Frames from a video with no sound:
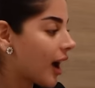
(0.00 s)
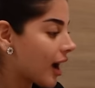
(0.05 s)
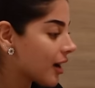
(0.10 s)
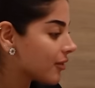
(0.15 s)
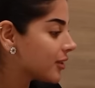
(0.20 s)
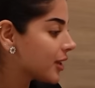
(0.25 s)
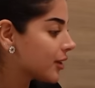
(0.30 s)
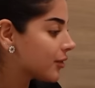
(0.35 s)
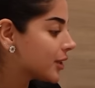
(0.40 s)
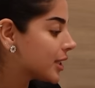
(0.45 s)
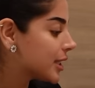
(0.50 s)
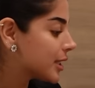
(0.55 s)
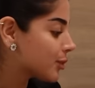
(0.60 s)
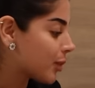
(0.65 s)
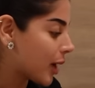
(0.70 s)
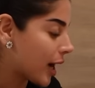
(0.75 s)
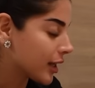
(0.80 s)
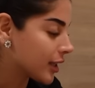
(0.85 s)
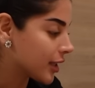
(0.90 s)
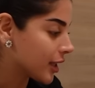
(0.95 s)
I've left this
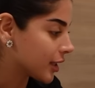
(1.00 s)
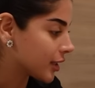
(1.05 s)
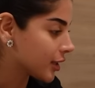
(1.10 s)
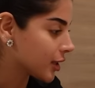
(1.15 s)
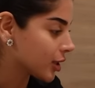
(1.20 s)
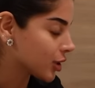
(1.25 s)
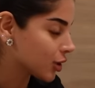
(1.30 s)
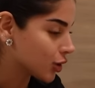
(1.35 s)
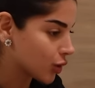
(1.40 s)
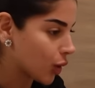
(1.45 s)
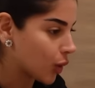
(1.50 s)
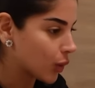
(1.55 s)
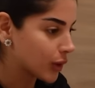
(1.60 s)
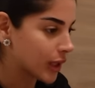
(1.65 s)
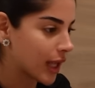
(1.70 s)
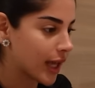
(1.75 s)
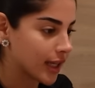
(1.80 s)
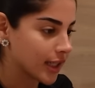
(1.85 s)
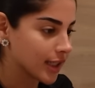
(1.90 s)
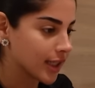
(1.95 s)
packing so
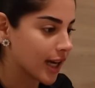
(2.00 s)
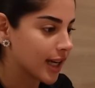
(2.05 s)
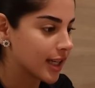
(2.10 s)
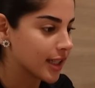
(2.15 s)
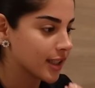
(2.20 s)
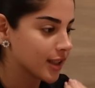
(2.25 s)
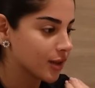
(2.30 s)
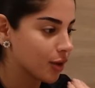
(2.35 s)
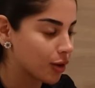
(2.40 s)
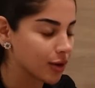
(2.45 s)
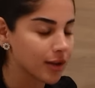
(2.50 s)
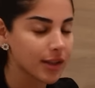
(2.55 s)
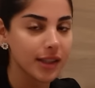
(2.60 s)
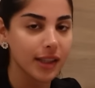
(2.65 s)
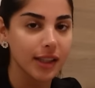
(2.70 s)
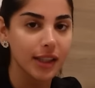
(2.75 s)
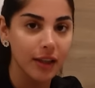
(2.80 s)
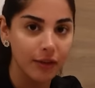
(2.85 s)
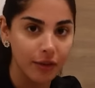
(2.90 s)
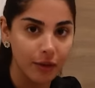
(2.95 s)
late that it's
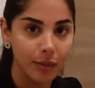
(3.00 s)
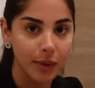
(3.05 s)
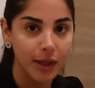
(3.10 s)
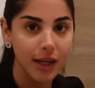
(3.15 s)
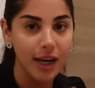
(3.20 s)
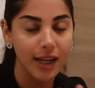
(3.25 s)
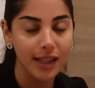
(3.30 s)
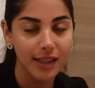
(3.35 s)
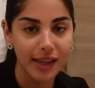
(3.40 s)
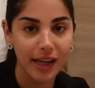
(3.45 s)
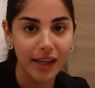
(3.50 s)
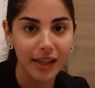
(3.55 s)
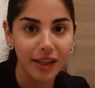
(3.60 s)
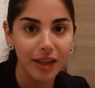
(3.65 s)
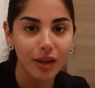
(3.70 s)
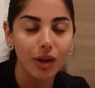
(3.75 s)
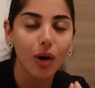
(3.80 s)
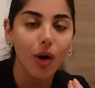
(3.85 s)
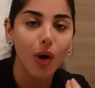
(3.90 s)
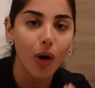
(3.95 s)
honestly given me
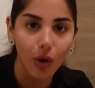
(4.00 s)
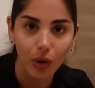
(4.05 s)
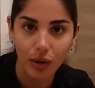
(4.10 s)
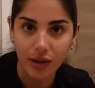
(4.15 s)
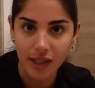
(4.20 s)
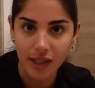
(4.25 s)
anxiety all